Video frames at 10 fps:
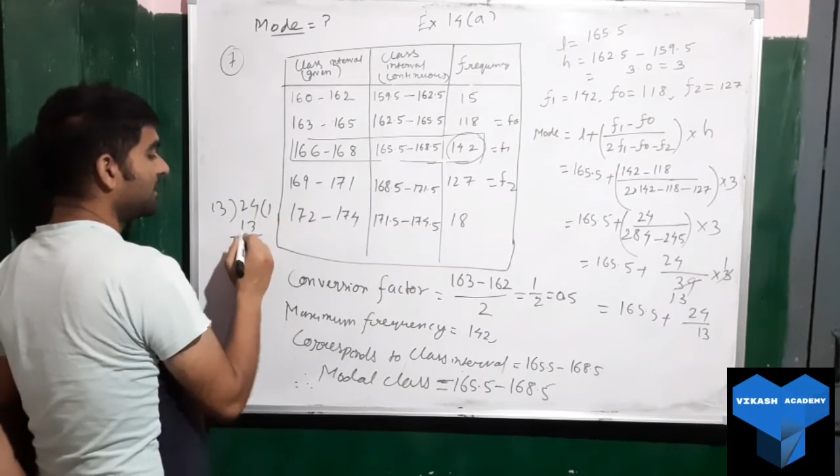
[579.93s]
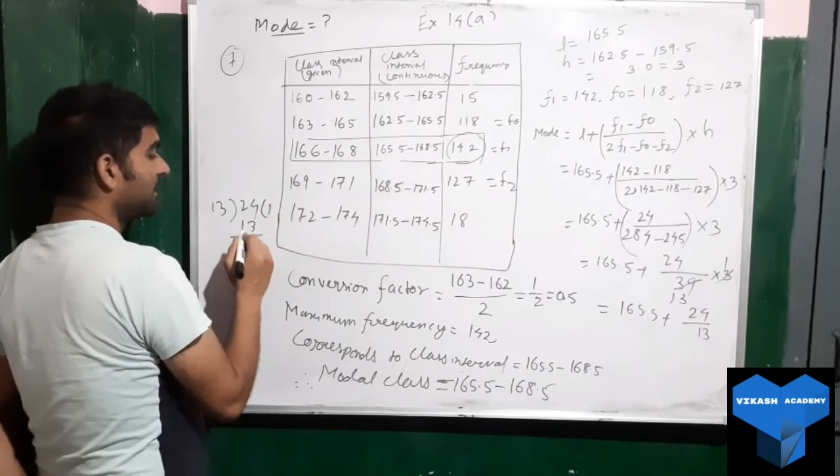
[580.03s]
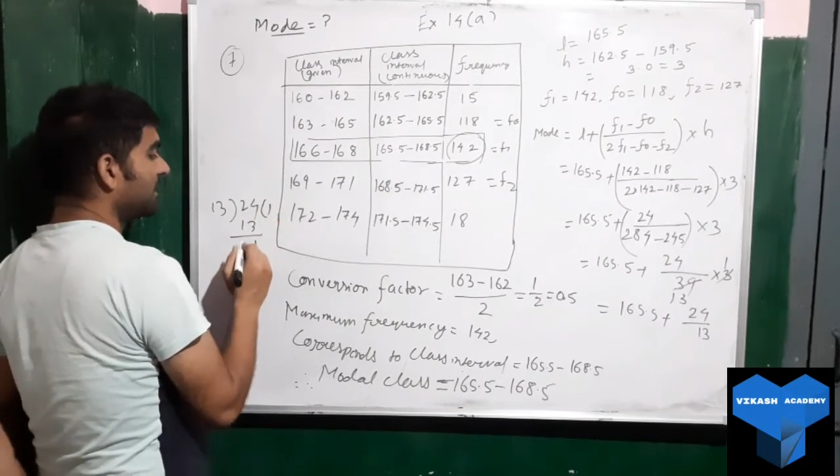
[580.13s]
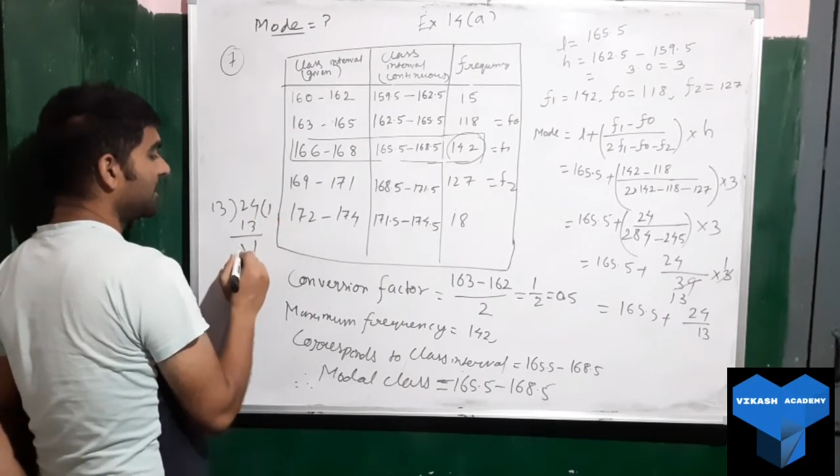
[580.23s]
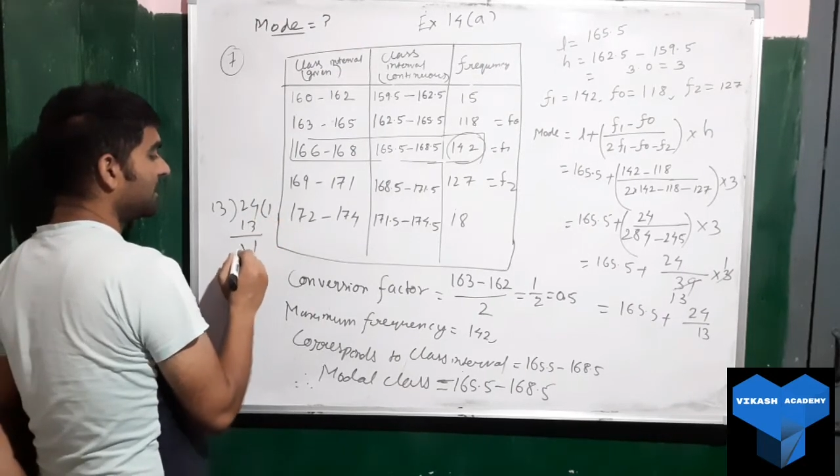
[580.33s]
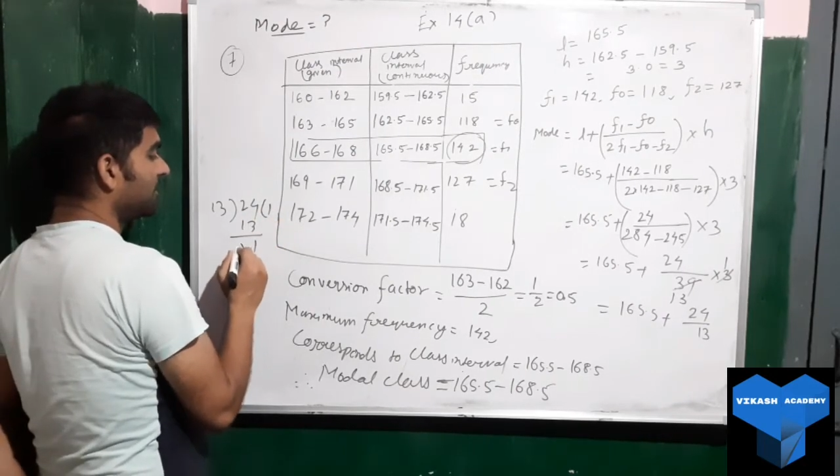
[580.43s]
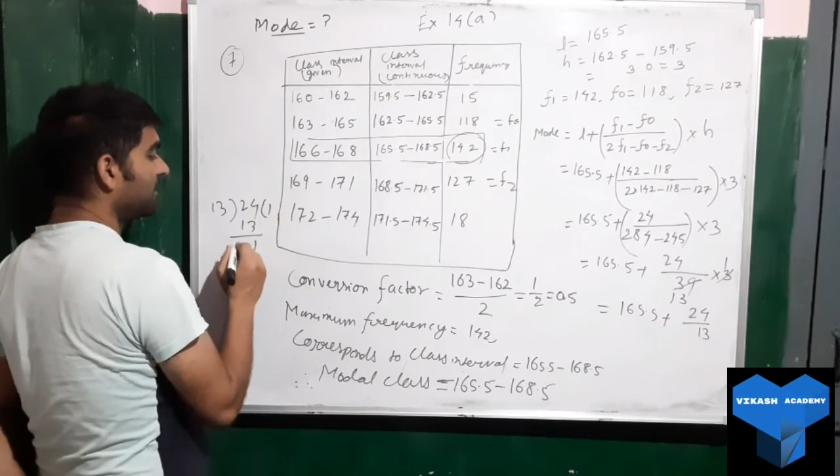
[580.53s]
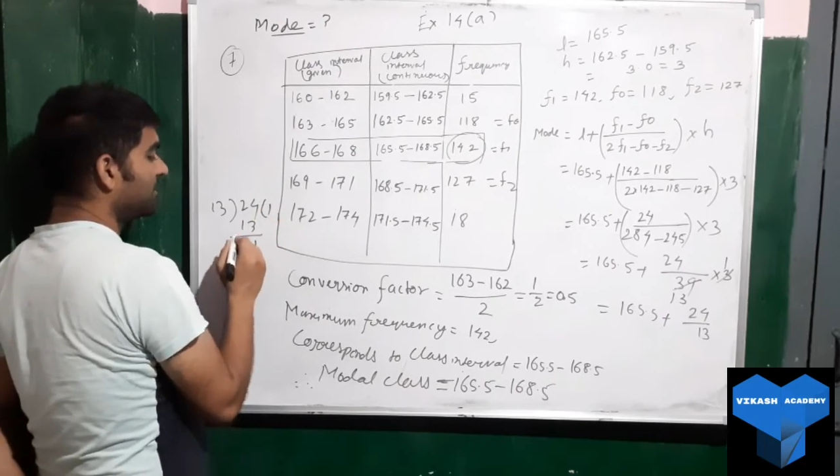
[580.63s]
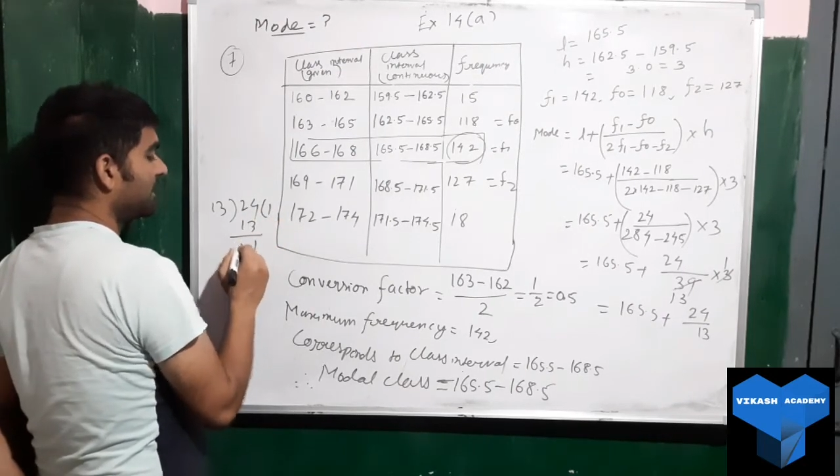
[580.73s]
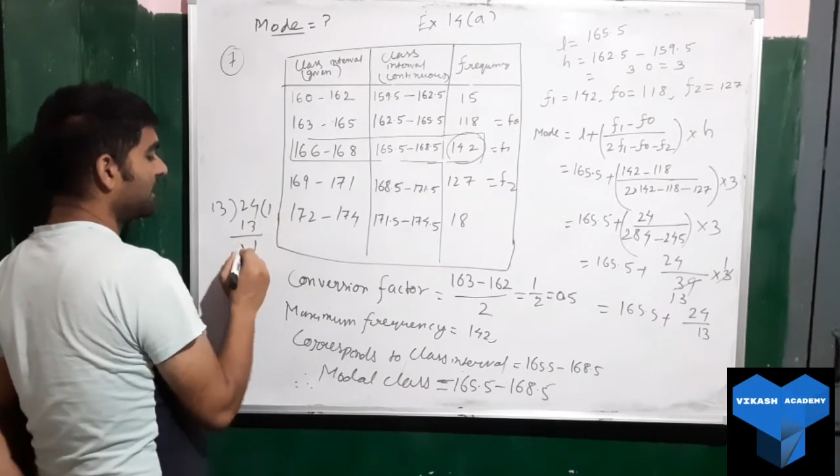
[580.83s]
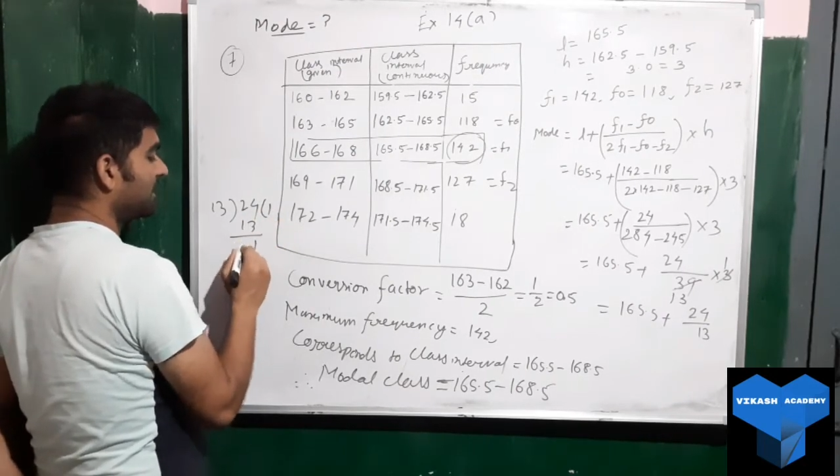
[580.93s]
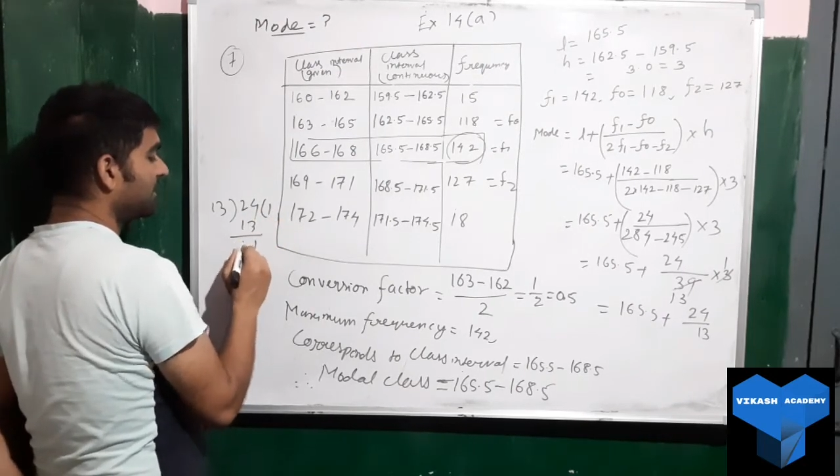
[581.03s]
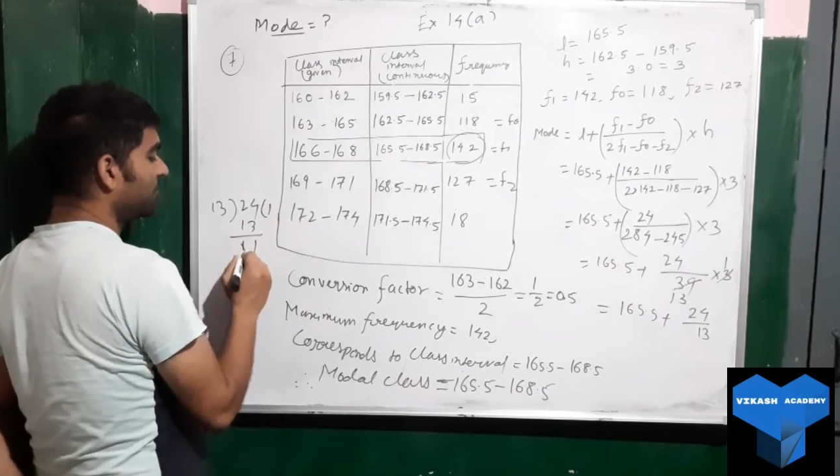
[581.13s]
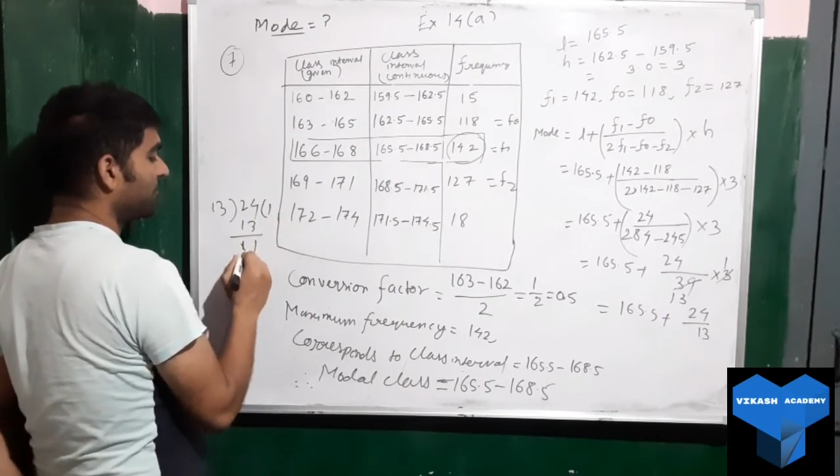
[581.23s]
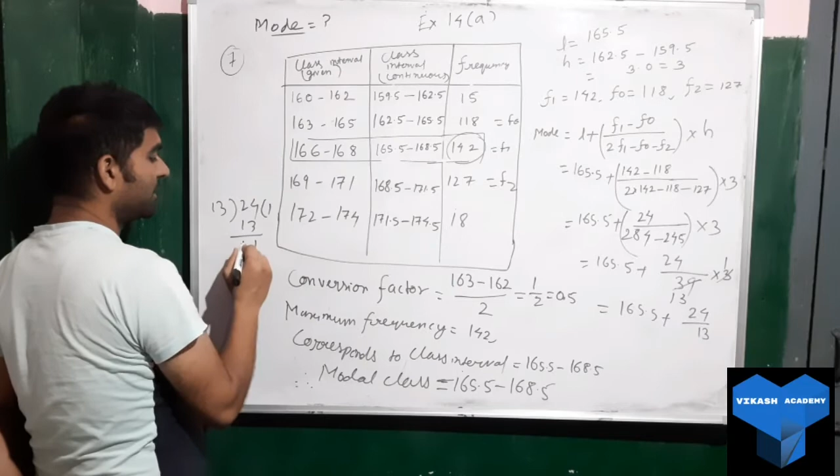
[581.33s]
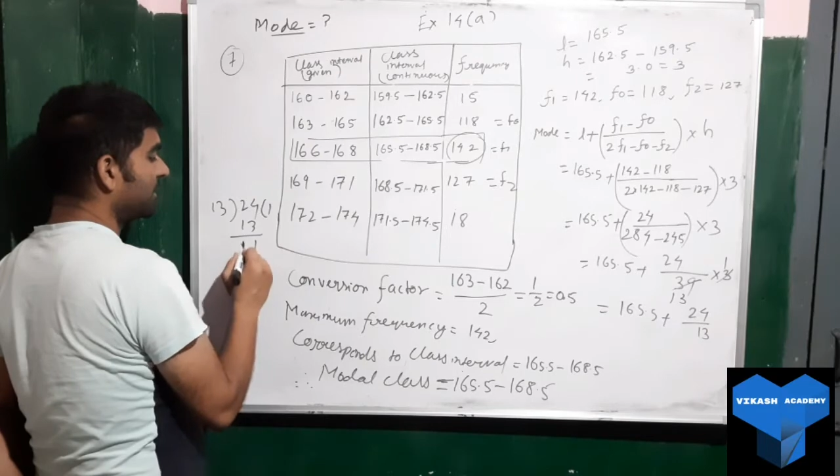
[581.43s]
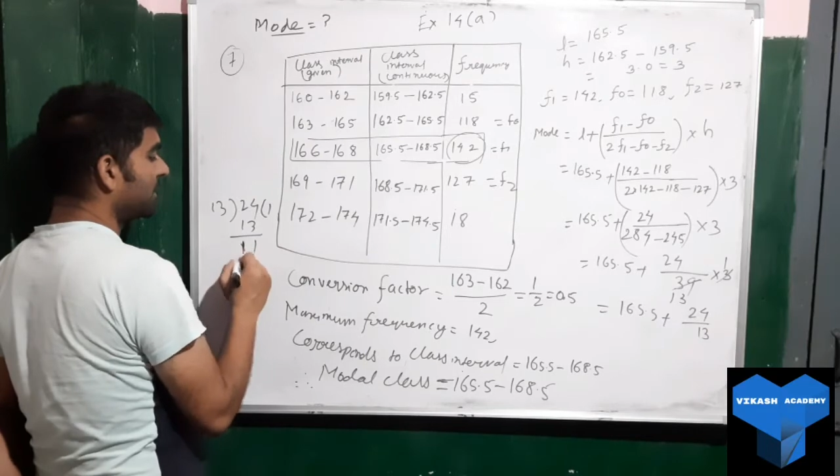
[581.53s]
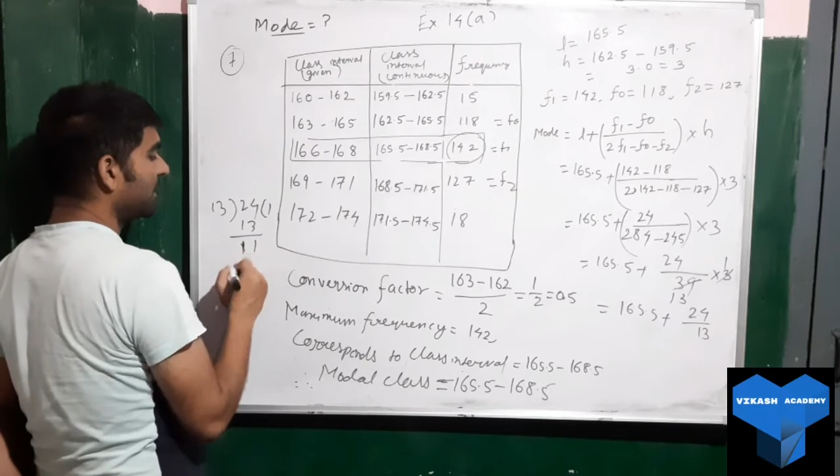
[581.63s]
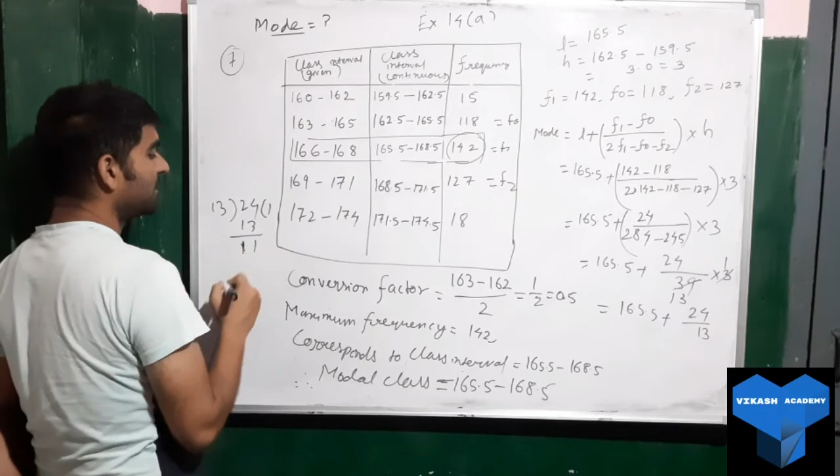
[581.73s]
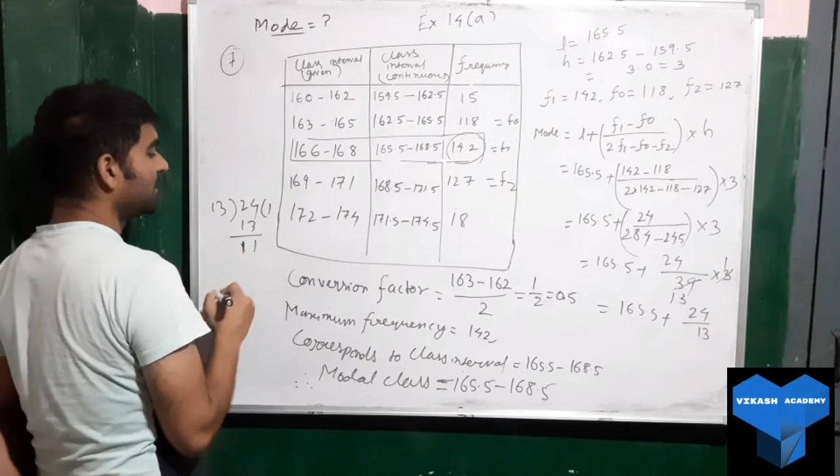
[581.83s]
Here you will be getting 1,
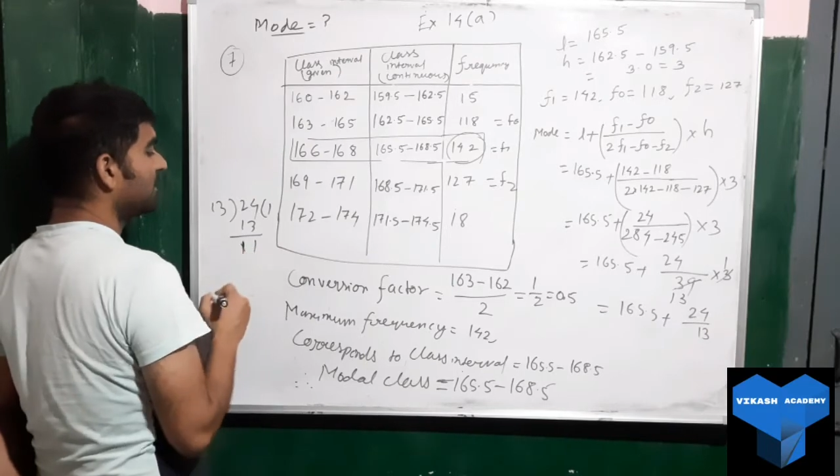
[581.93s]
right?